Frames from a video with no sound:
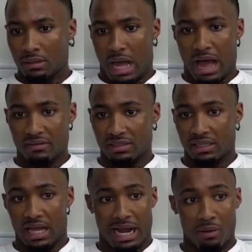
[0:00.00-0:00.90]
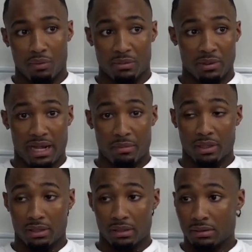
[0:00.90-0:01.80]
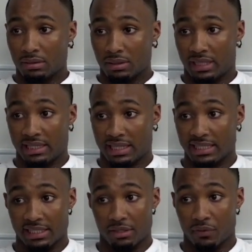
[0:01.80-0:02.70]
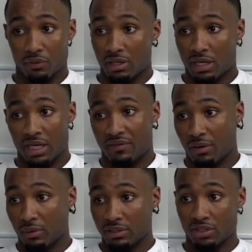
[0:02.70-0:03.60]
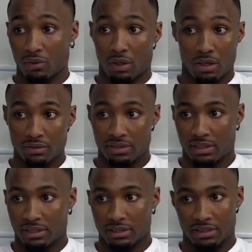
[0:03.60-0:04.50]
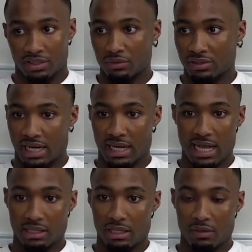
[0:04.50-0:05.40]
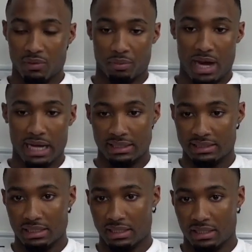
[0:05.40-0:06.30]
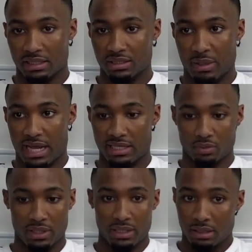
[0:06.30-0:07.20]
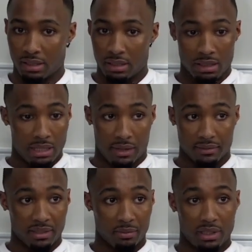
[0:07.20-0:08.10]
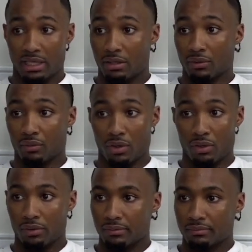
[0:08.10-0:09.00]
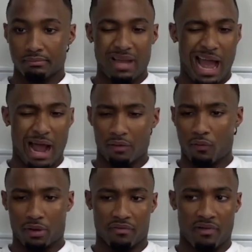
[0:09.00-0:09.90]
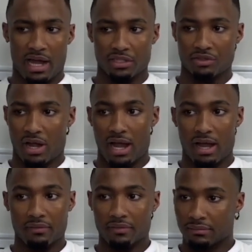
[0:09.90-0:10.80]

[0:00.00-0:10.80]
Obviously, I wouldn't have been able to get this interview done if I wasn't so close, because as soon as I got done with practice at the end of this past week, I was able to get on the road, hour 45 drive.